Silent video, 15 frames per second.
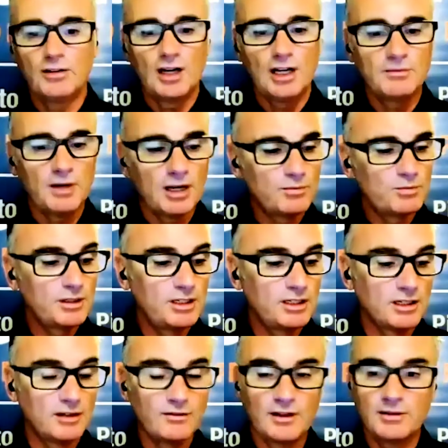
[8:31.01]
I'm, I really
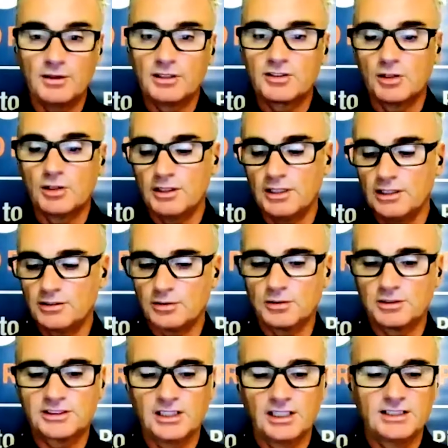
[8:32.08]
love and I totally
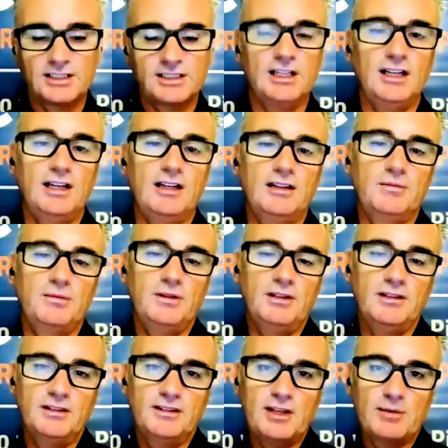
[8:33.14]
endorse that uh,
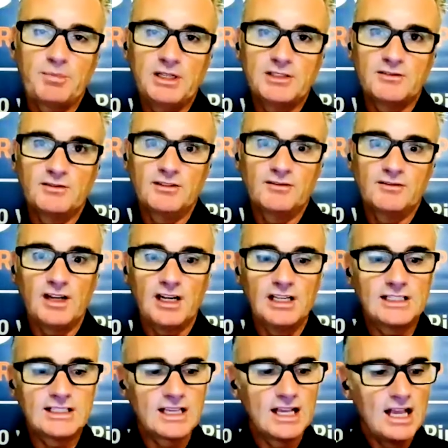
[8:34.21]
that piece of
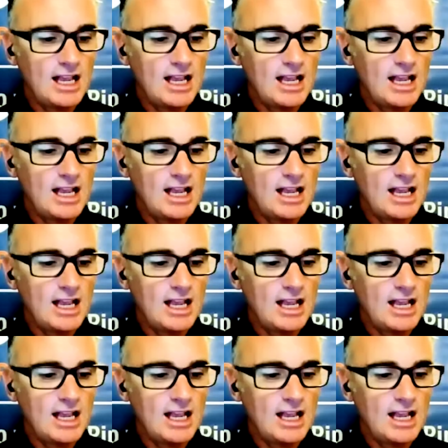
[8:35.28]
advice.